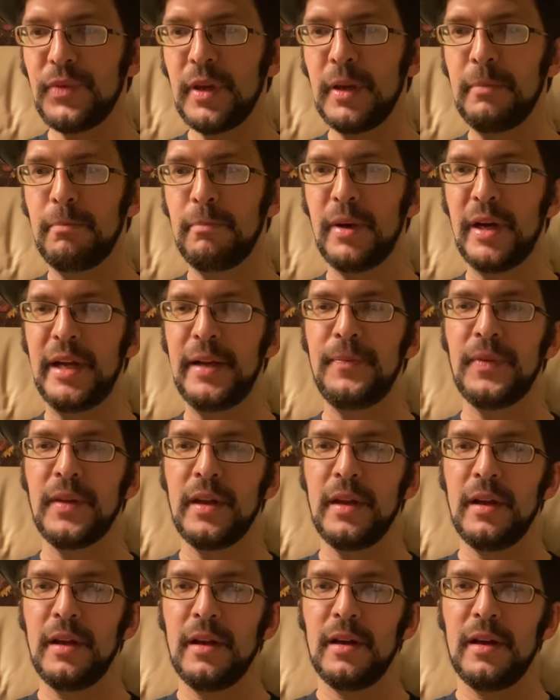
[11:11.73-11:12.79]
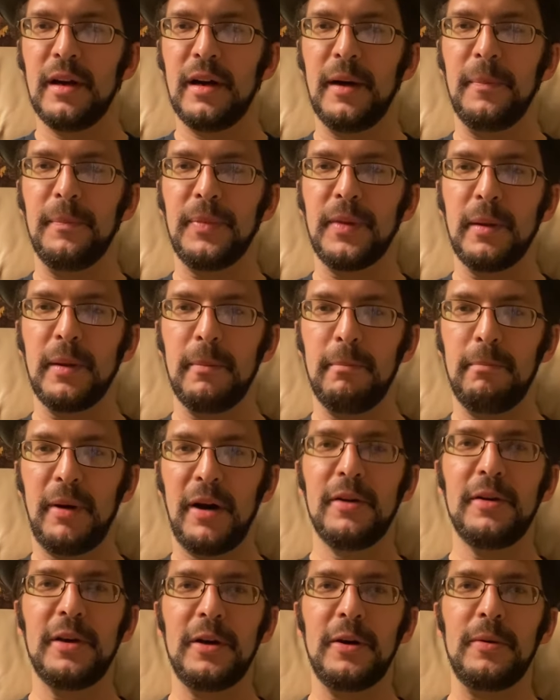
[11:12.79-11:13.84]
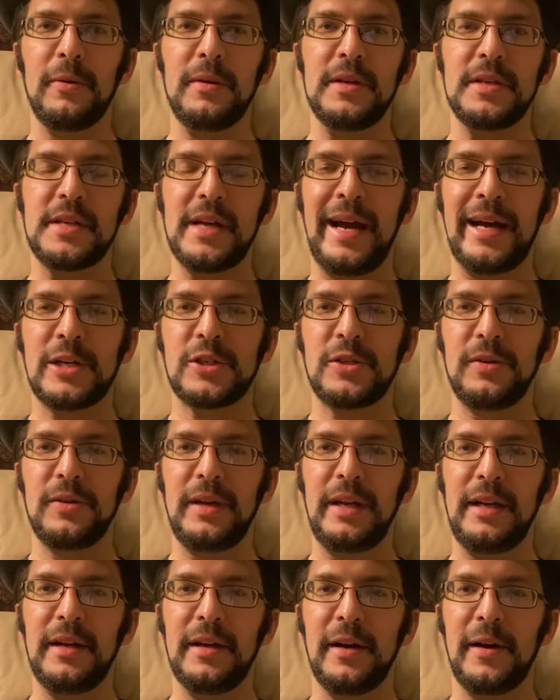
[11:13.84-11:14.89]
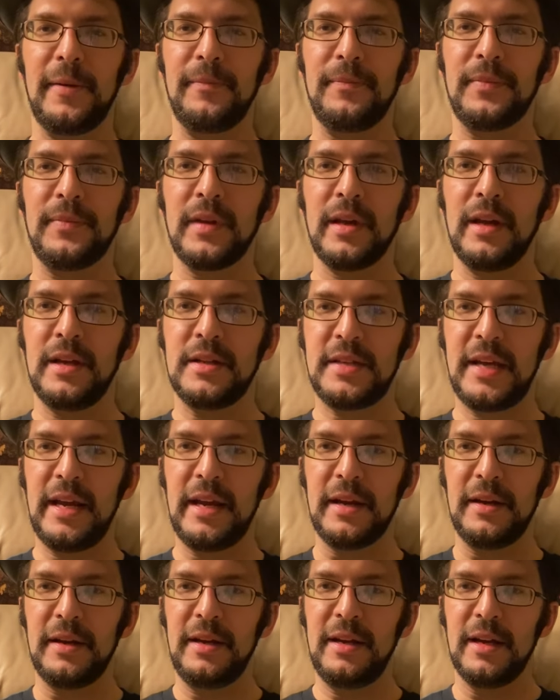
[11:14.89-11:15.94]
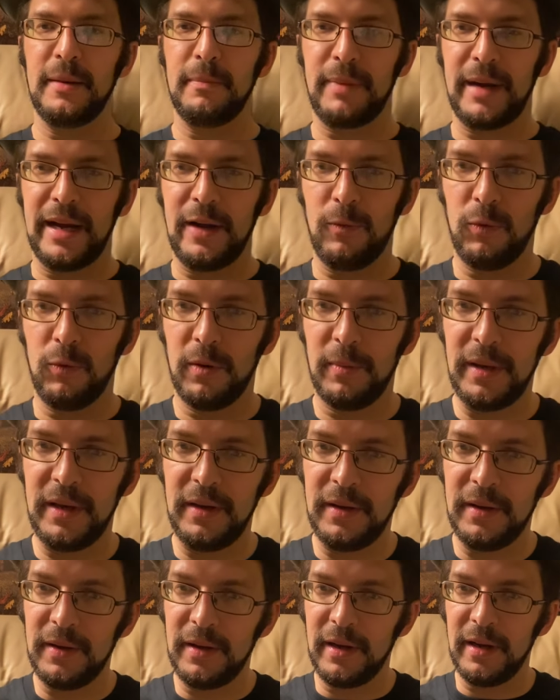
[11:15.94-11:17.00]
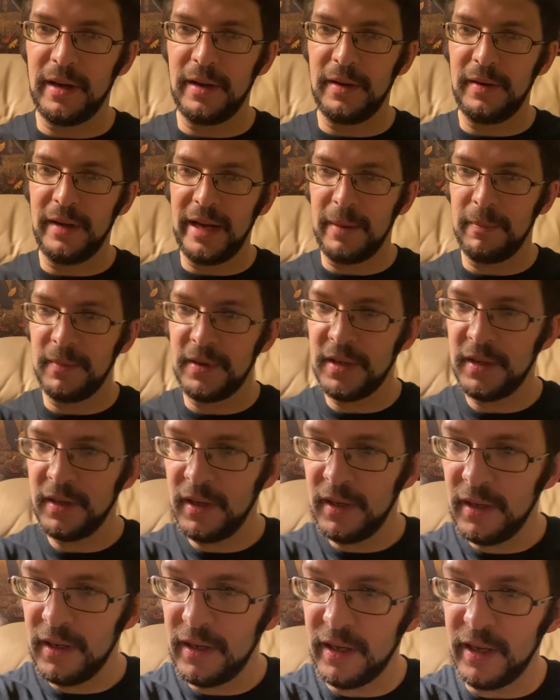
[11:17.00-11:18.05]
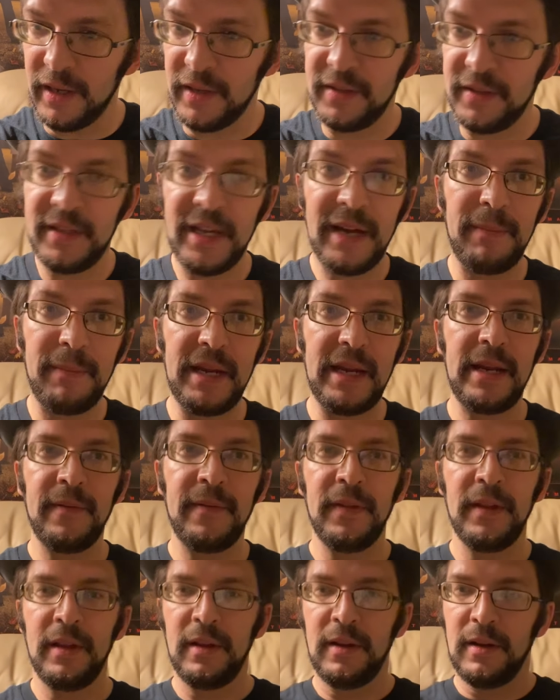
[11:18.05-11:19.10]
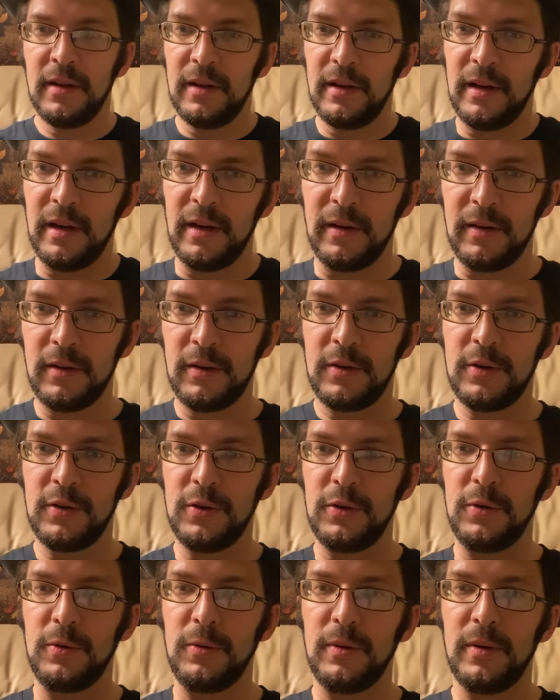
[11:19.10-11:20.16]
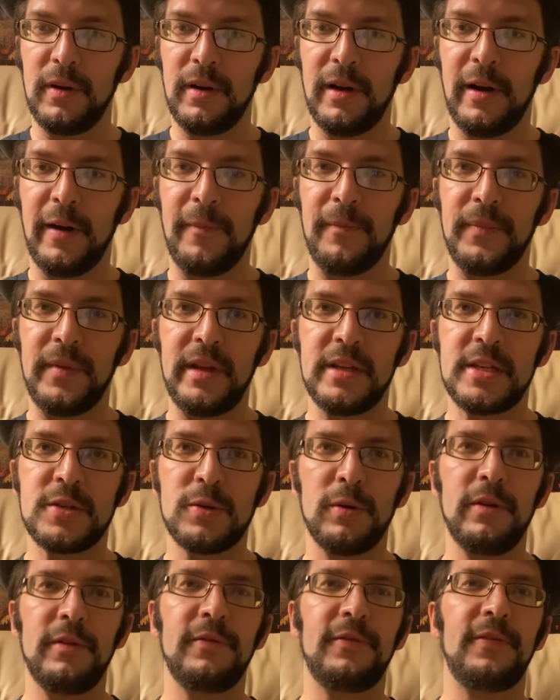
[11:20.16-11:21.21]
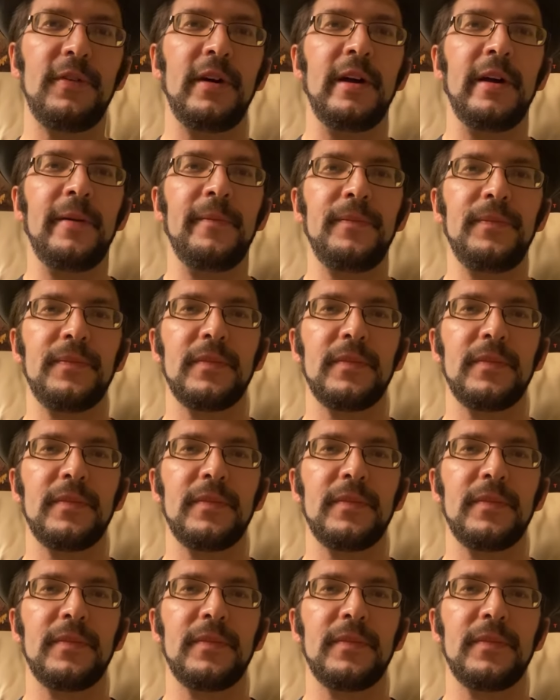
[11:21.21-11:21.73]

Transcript: But Bardo is actually taken in by a woman named Debi, who sort of,